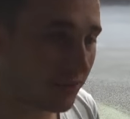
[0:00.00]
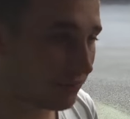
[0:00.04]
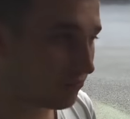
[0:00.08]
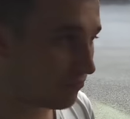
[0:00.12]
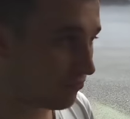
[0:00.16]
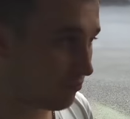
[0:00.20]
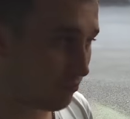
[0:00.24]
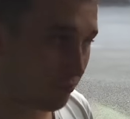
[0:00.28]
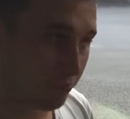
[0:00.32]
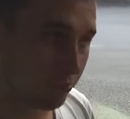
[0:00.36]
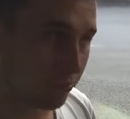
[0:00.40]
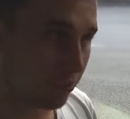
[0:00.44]
I've
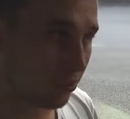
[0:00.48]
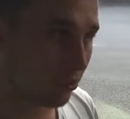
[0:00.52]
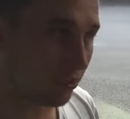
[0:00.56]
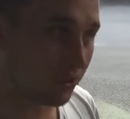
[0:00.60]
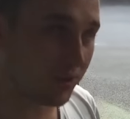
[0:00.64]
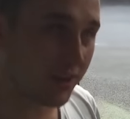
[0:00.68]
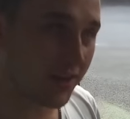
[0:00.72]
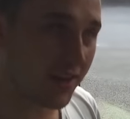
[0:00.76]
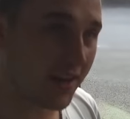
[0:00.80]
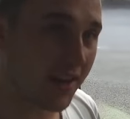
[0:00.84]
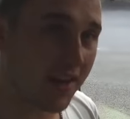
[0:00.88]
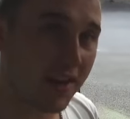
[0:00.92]

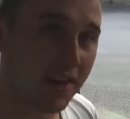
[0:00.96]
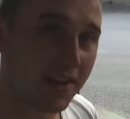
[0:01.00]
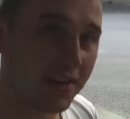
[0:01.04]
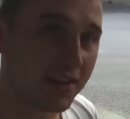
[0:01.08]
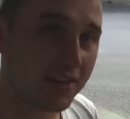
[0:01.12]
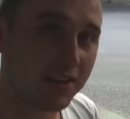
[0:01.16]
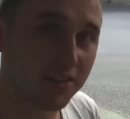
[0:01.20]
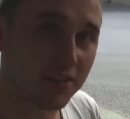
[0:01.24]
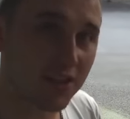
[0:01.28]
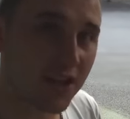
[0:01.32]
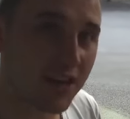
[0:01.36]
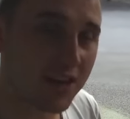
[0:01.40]
plugged it
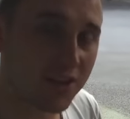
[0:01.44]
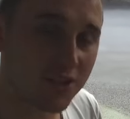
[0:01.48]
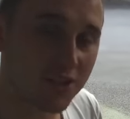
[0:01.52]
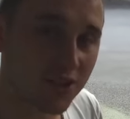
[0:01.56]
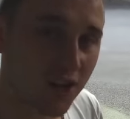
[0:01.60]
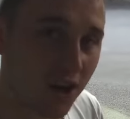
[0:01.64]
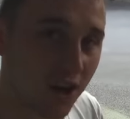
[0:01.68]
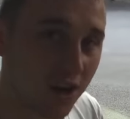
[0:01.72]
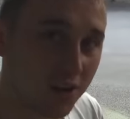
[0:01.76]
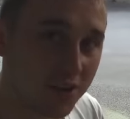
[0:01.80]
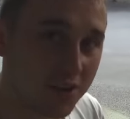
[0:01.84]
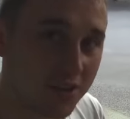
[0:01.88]
in, it
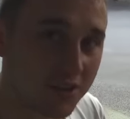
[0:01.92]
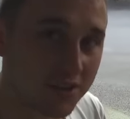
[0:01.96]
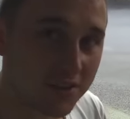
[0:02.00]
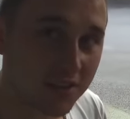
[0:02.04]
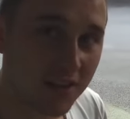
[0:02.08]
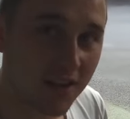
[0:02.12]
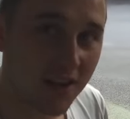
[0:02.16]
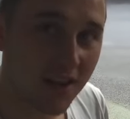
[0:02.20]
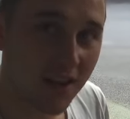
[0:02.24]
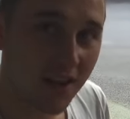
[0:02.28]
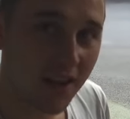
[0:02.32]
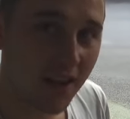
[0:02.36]
charges.
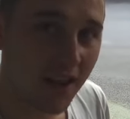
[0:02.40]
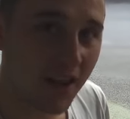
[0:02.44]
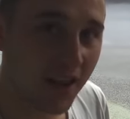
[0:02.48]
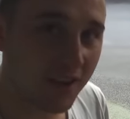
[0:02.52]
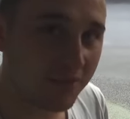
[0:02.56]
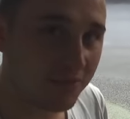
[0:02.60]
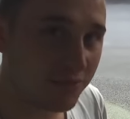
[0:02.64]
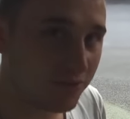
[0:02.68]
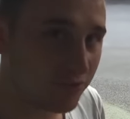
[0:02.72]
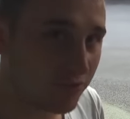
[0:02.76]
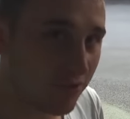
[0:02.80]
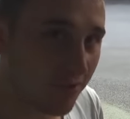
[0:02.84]

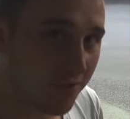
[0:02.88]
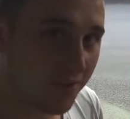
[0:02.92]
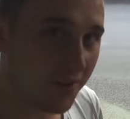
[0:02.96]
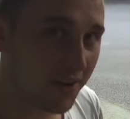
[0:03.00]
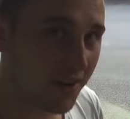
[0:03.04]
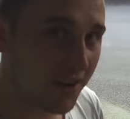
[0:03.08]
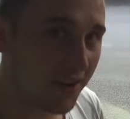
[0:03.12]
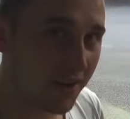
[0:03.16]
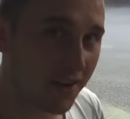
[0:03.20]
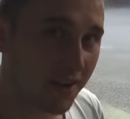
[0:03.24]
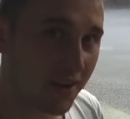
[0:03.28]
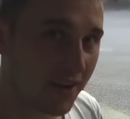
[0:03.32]
I've driven
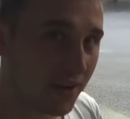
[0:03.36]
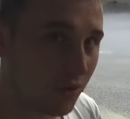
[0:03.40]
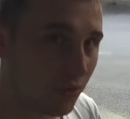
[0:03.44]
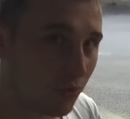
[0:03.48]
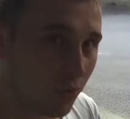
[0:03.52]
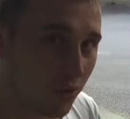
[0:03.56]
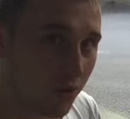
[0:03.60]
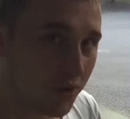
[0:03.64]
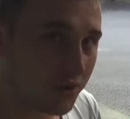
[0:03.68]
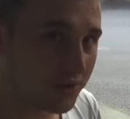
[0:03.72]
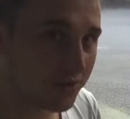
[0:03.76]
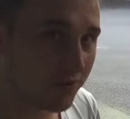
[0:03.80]
it, it
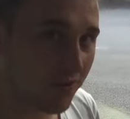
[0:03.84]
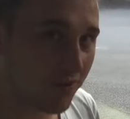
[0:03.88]
works